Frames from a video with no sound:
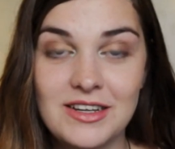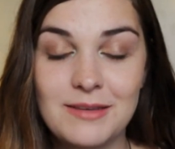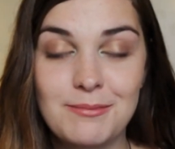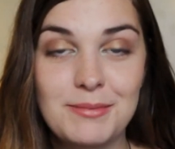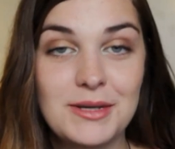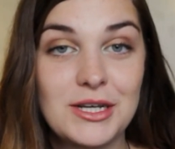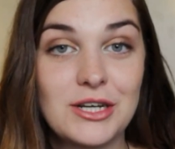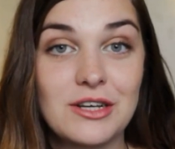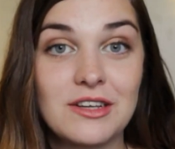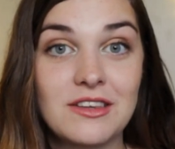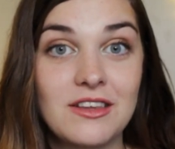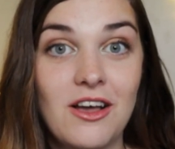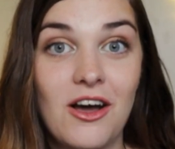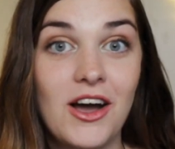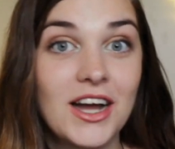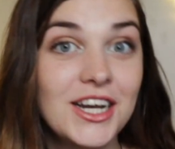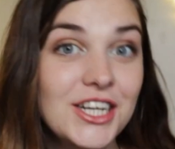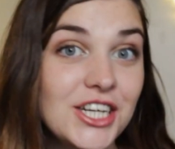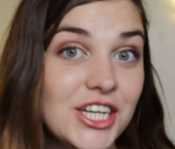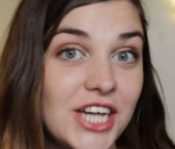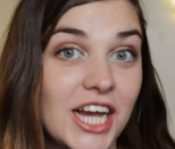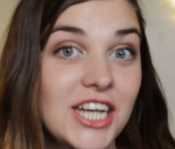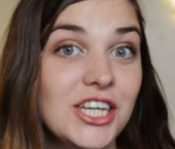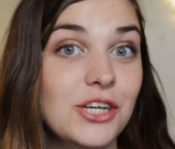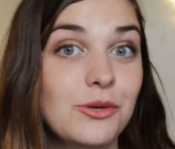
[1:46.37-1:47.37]
because I
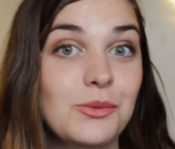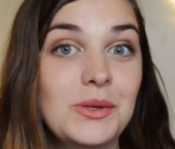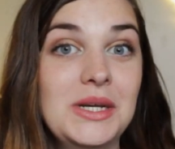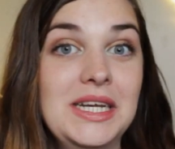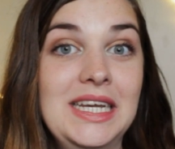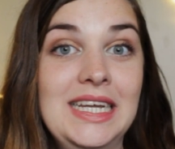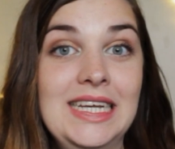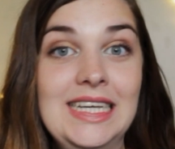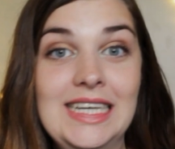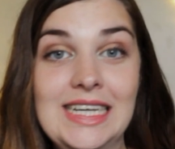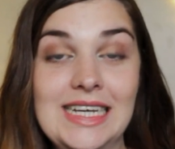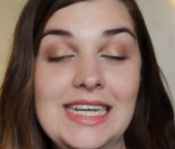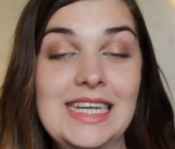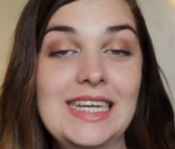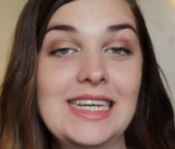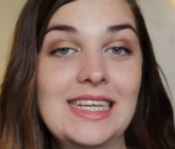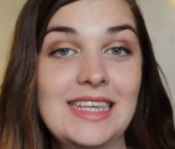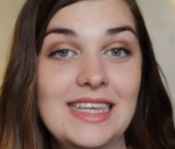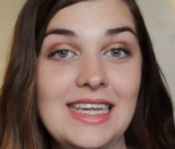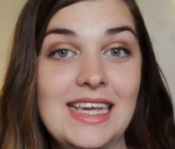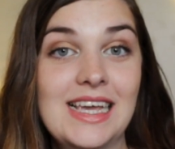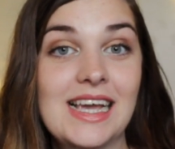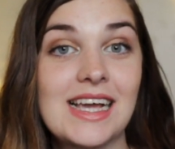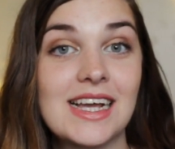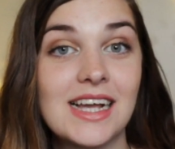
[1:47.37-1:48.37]
genuinely didn't
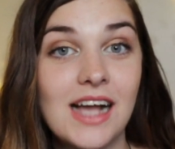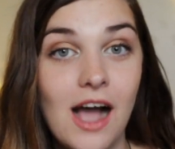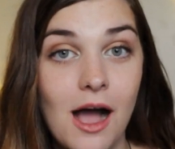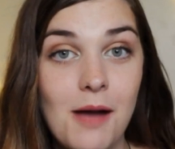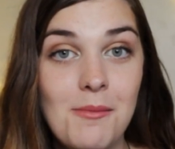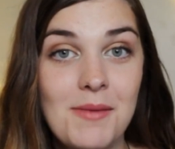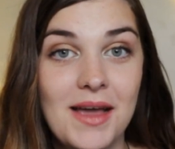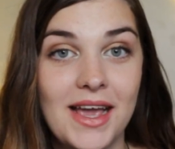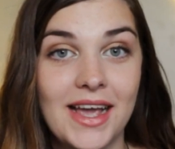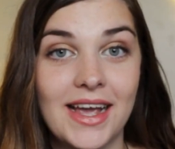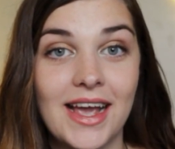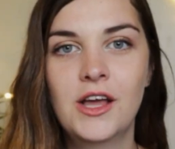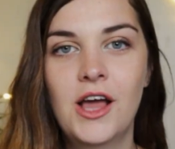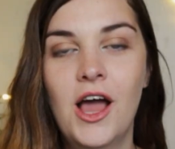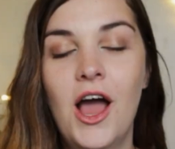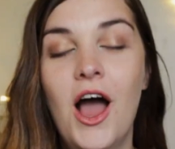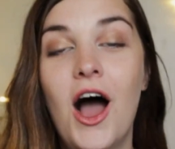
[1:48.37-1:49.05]
see it coming.